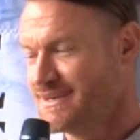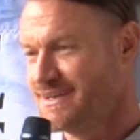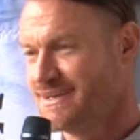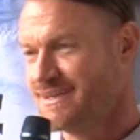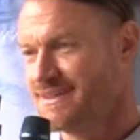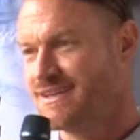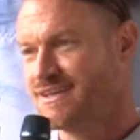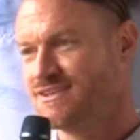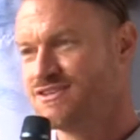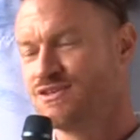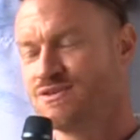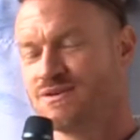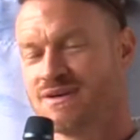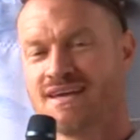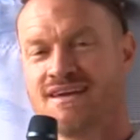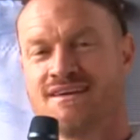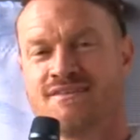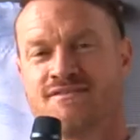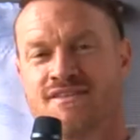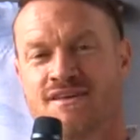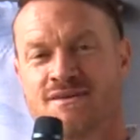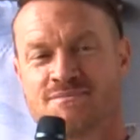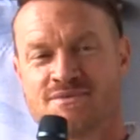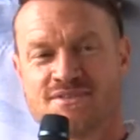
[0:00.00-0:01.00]
that you gave
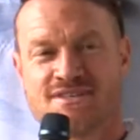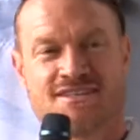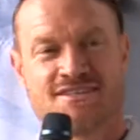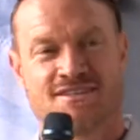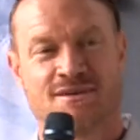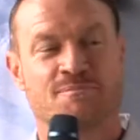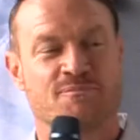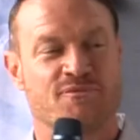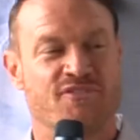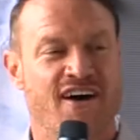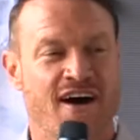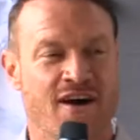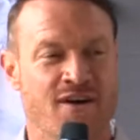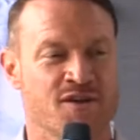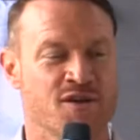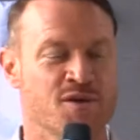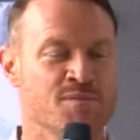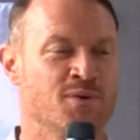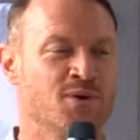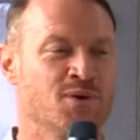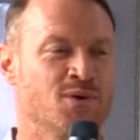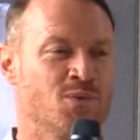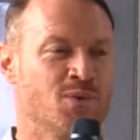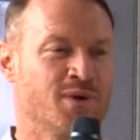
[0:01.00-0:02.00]
them such a
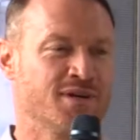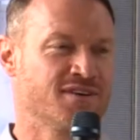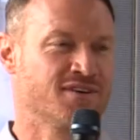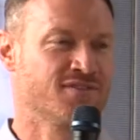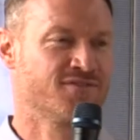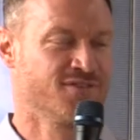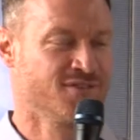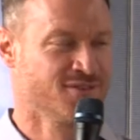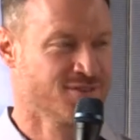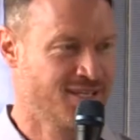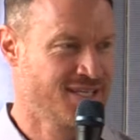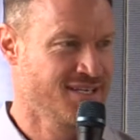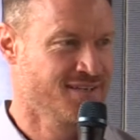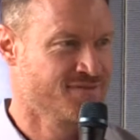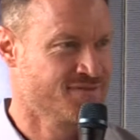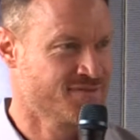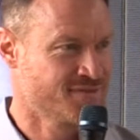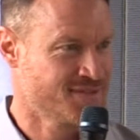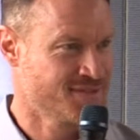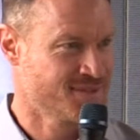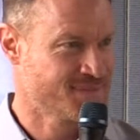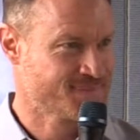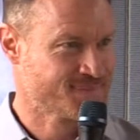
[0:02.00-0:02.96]
valuable, wonderful gift.